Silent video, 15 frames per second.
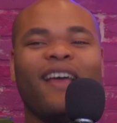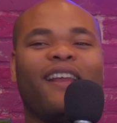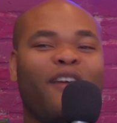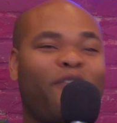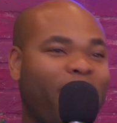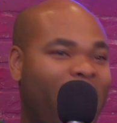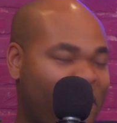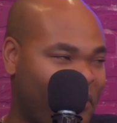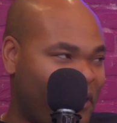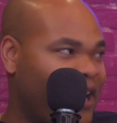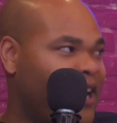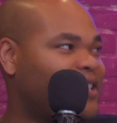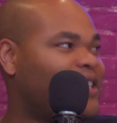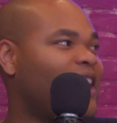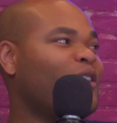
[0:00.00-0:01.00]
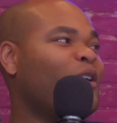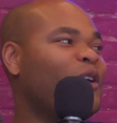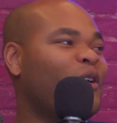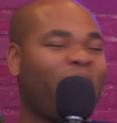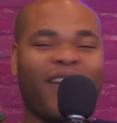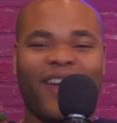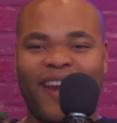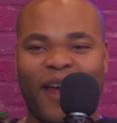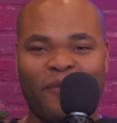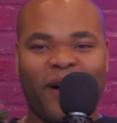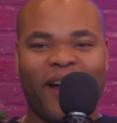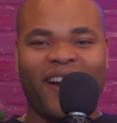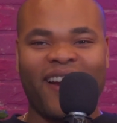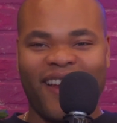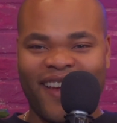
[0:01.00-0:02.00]
Lift that bridge. Ain't you ain't getting that
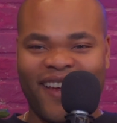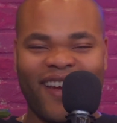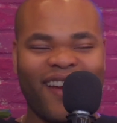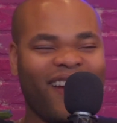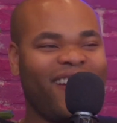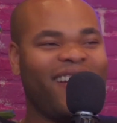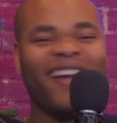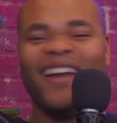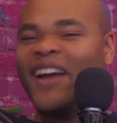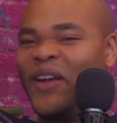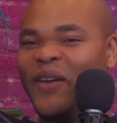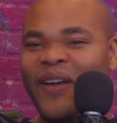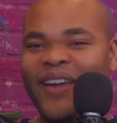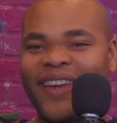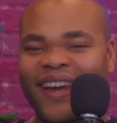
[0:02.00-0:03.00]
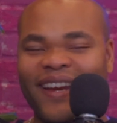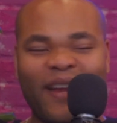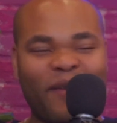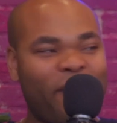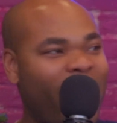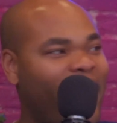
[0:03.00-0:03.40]
money. You ain't getting it,